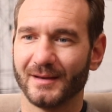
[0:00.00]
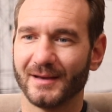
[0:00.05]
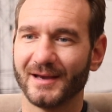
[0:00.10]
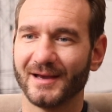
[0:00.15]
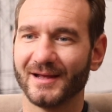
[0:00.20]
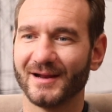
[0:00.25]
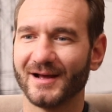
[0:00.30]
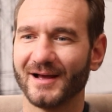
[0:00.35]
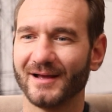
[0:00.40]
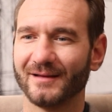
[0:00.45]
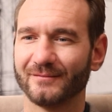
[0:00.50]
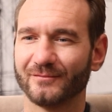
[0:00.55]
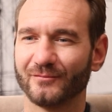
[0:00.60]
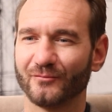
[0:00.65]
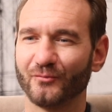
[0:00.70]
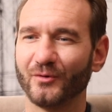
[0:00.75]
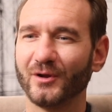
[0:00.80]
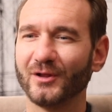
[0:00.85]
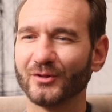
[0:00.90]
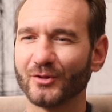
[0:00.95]
And I
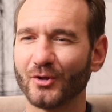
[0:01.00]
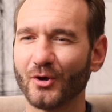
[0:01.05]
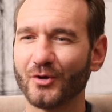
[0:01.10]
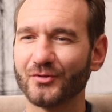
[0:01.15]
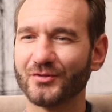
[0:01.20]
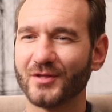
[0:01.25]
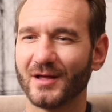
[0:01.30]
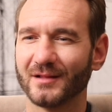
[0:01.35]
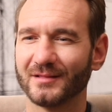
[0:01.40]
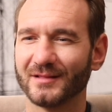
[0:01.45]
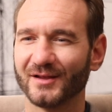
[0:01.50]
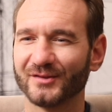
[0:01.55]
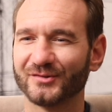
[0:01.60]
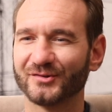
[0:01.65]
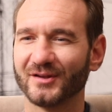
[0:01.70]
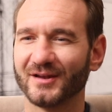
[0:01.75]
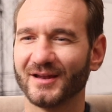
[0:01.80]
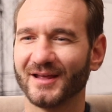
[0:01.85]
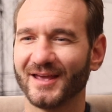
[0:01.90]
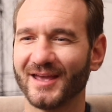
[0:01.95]
relearned that
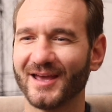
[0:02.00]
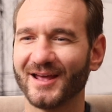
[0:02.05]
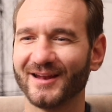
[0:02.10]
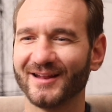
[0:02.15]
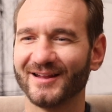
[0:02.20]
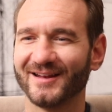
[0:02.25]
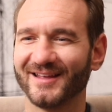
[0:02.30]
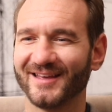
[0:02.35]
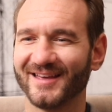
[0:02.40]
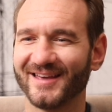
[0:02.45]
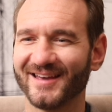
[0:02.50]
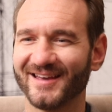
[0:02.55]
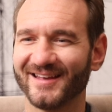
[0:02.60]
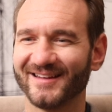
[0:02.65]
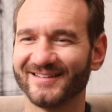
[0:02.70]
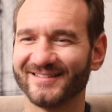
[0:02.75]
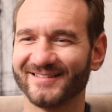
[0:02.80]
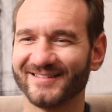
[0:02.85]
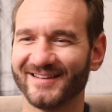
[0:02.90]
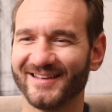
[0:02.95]
lesson again and
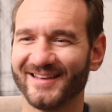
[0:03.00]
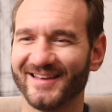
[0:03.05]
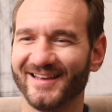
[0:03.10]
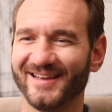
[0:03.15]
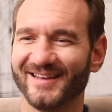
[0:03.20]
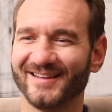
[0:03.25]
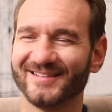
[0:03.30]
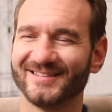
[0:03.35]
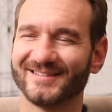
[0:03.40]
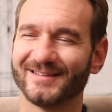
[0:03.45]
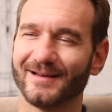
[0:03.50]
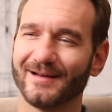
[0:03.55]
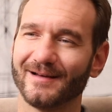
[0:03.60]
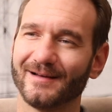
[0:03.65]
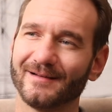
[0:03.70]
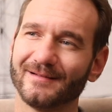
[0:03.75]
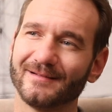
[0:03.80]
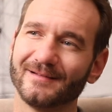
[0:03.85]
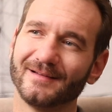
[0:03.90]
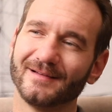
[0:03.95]
again. And
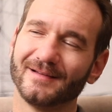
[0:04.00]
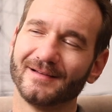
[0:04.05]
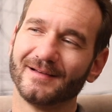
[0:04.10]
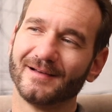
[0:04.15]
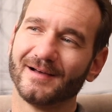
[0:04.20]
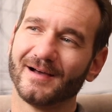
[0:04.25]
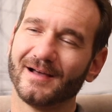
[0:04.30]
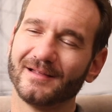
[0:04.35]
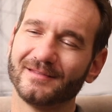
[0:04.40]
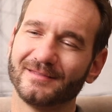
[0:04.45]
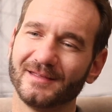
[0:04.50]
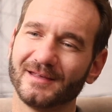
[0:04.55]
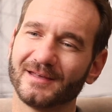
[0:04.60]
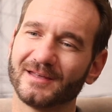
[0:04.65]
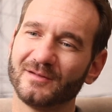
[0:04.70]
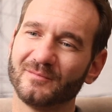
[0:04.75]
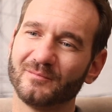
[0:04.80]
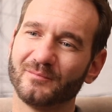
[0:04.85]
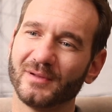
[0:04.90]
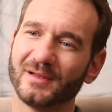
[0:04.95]
I
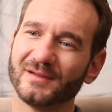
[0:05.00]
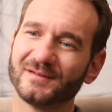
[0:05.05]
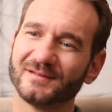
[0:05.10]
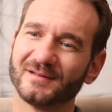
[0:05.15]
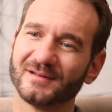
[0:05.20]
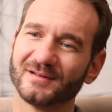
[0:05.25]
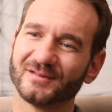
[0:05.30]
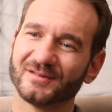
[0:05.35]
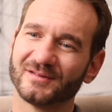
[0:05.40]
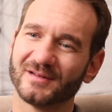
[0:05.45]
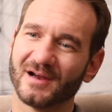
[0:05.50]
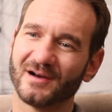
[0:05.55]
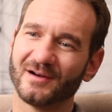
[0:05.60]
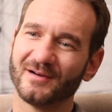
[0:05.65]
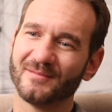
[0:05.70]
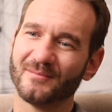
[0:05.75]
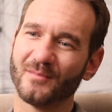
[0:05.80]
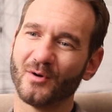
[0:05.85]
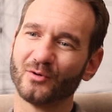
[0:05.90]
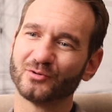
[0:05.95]
think in business, our
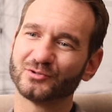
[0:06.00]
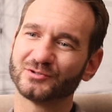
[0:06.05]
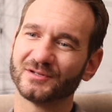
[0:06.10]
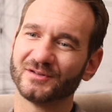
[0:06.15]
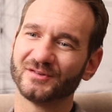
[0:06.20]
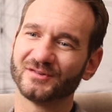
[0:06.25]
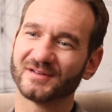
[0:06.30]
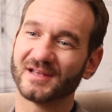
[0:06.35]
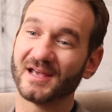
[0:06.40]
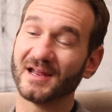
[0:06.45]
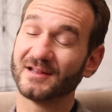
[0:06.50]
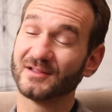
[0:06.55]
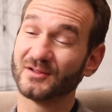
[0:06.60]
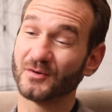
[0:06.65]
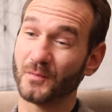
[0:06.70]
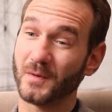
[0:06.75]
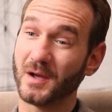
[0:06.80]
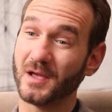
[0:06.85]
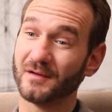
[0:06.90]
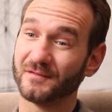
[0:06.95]
emotions get in
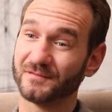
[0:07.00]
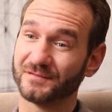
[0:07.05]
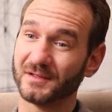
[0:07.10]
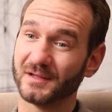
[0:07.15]
the way of